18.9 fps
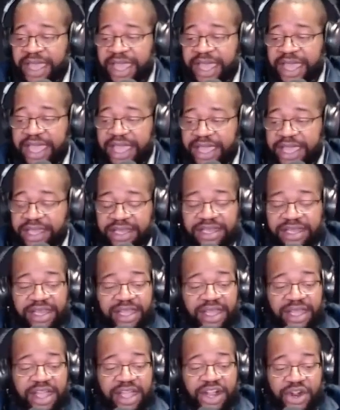and
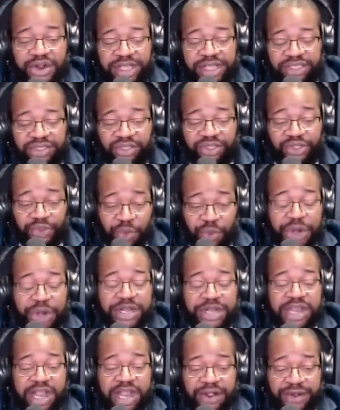her
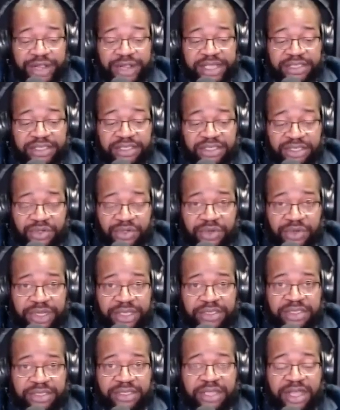extraordinary
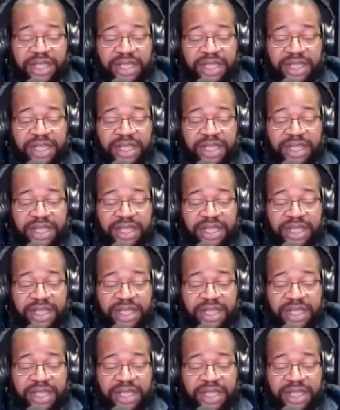students,